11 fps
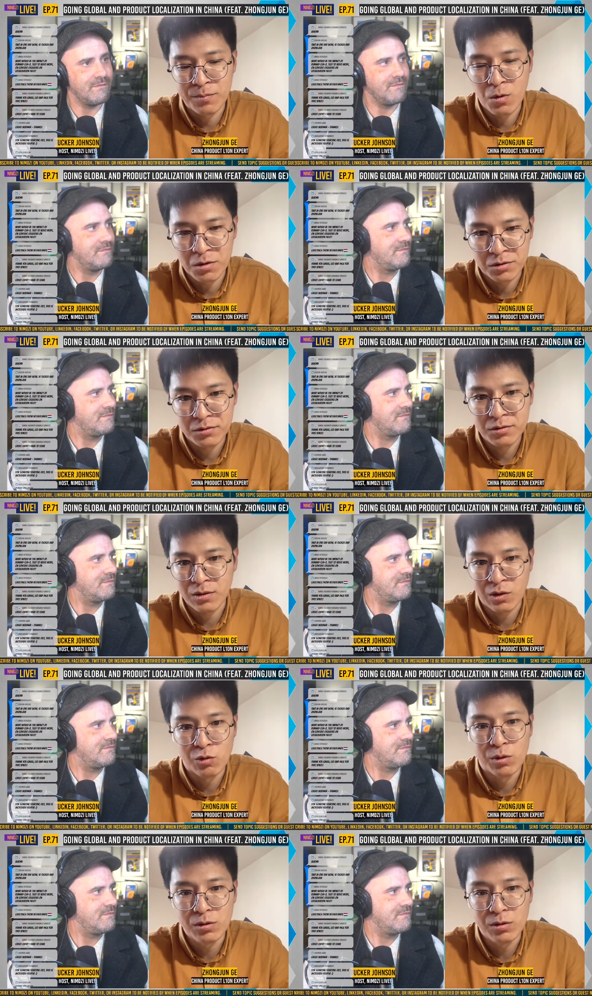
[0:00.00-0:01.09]
Speaker 1: they are born
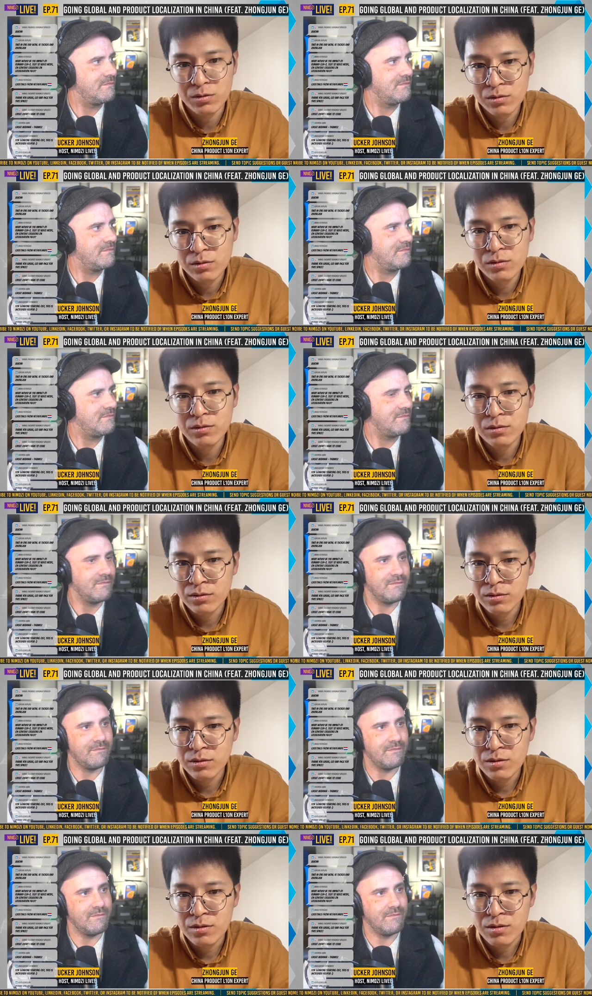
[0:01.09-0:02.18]
global.
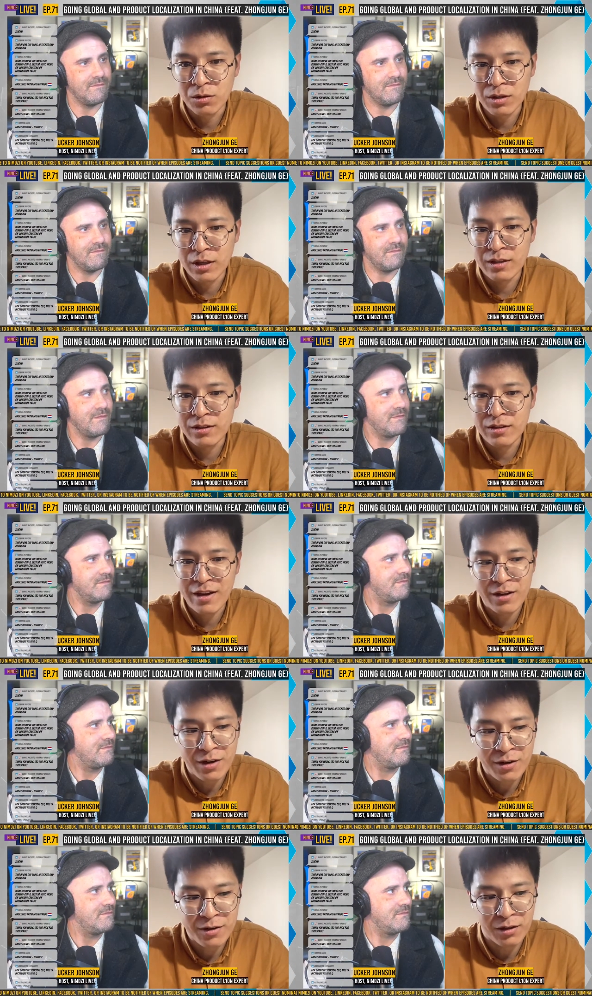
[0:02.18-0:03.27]
So they
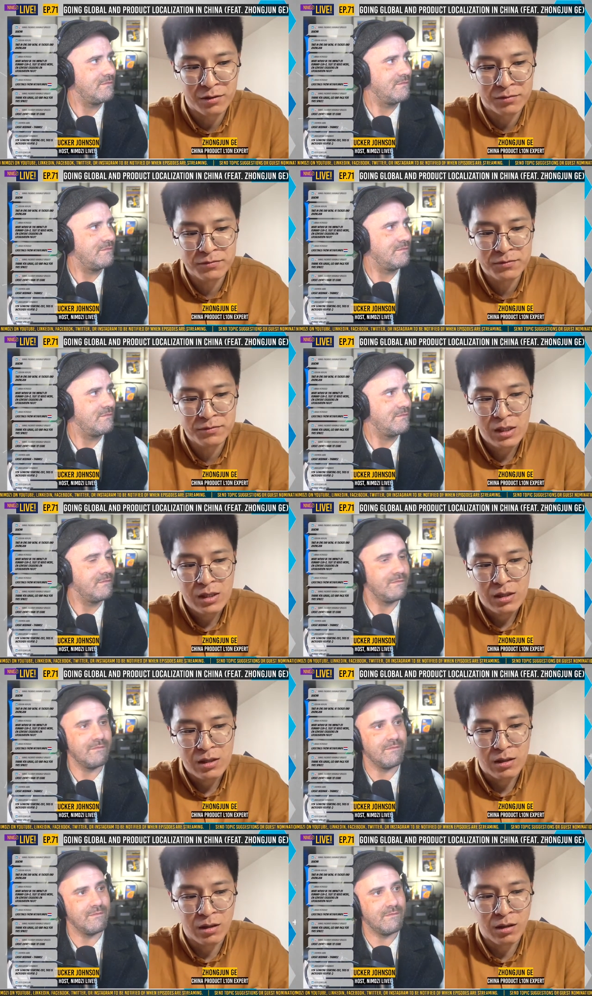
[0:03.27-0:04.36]
take care of
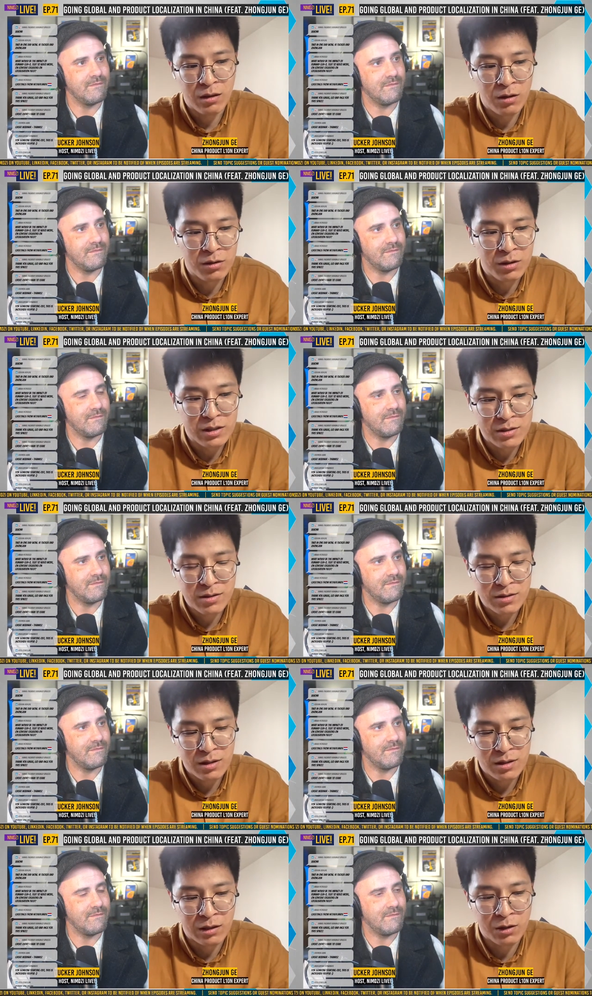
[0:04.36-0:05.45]
uh, all
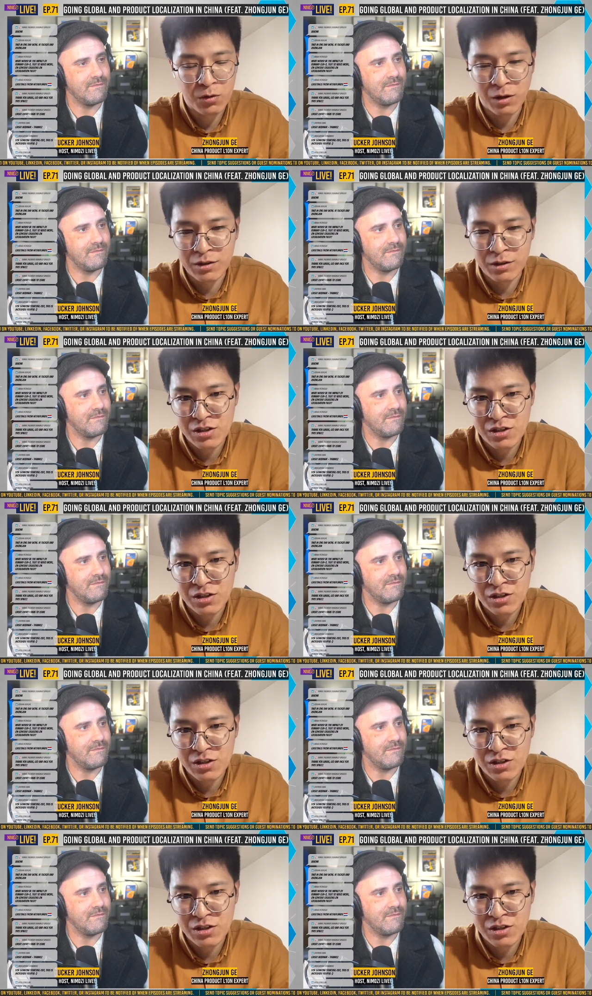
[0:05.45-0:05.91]
these uh,